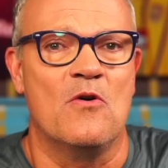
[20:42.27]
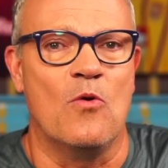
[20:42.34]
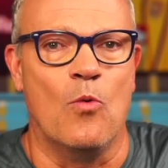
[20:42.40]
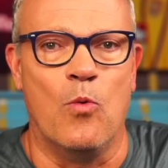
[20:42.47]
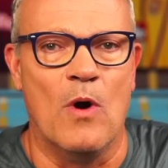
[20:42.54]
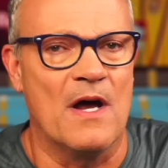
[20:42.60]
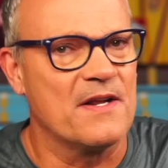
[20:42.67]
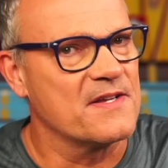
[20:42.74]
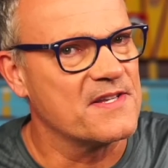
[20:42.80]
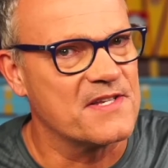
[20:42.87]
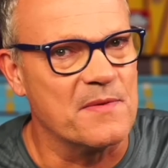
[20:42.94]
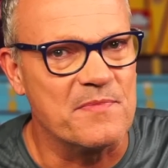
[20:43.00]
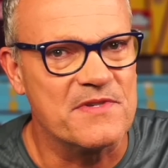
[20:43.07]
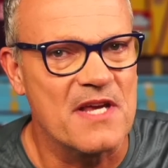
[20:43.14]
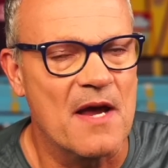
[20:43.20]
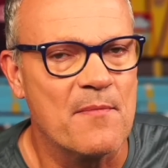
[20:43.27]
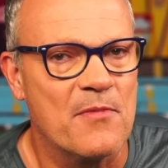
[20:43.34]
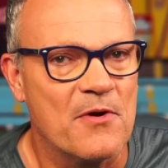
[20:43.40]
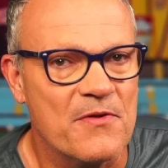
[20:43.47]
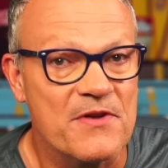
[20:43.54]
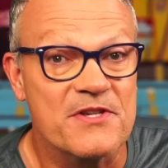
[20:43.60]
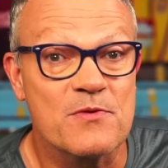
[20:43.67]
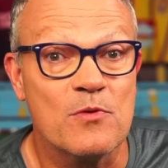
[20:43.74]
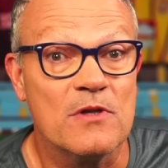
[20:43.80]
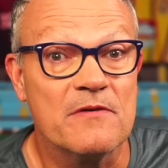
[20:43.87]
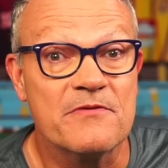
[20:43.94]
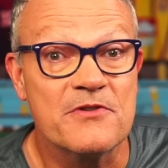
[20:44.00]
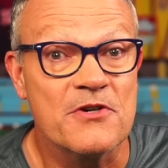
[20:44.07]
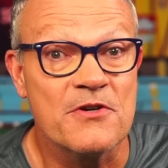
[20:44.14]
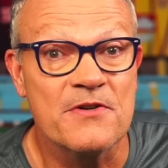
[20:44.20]
what a September this will
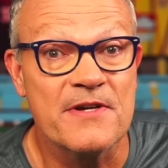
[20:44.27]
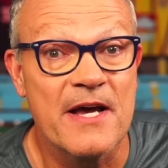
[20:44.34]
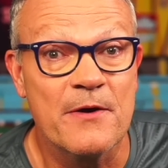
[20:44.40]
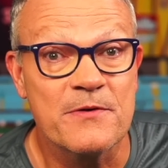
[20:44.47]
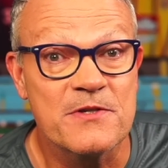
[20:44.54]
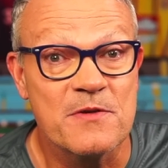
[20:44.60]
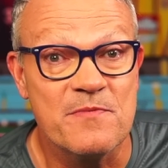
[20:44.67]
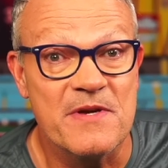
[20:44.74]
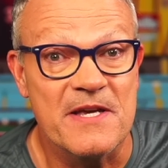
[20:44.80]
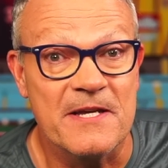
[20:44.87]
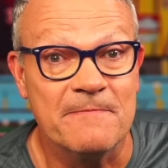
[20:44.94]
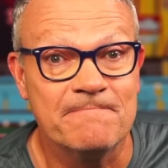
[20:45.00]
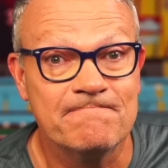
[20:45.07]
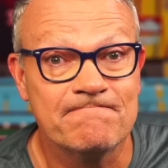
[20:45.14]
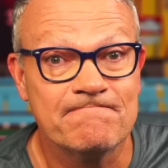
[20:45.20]
have turned out to be.